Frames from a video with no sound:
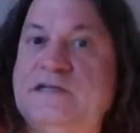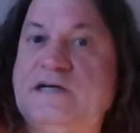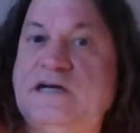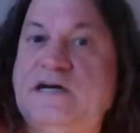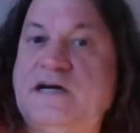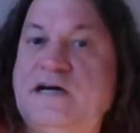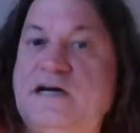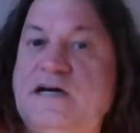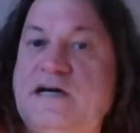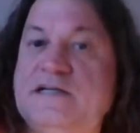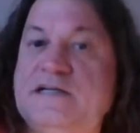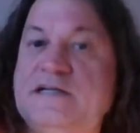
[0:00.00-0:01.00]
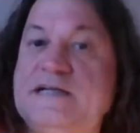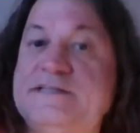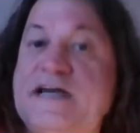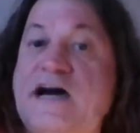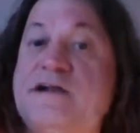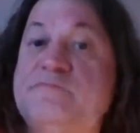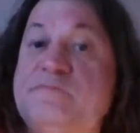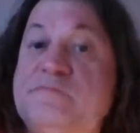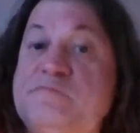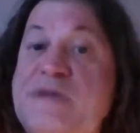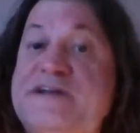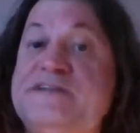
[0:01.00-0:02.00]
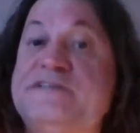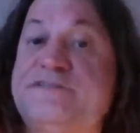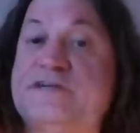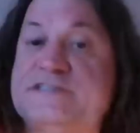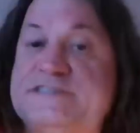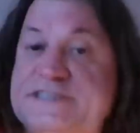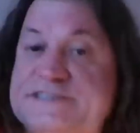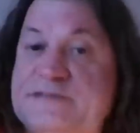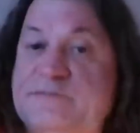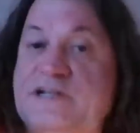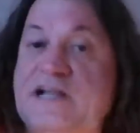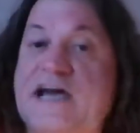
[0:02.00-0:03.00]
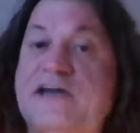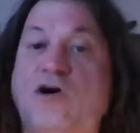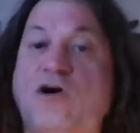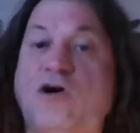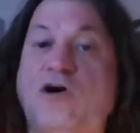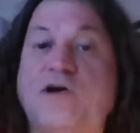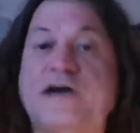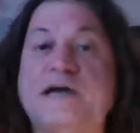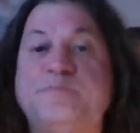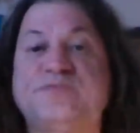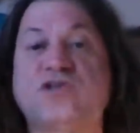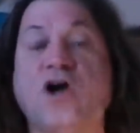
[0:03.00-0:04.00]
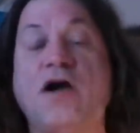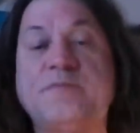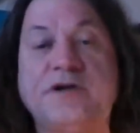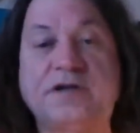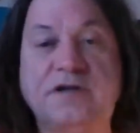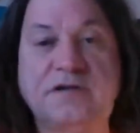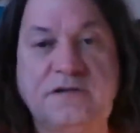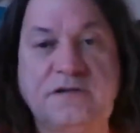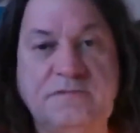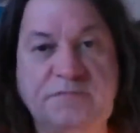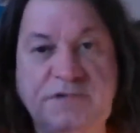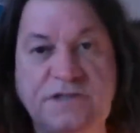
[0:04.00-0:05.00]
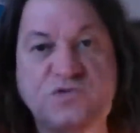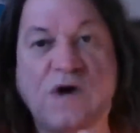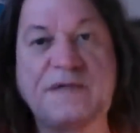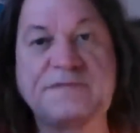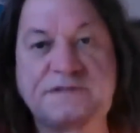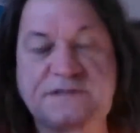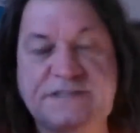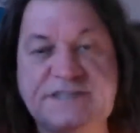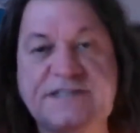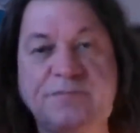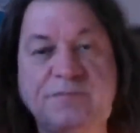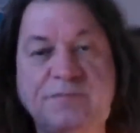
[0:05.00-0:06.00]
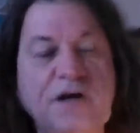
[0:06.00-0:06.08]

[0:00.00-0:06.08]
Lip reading: And there are many different systems. Like, okay, Ptolemy is one system.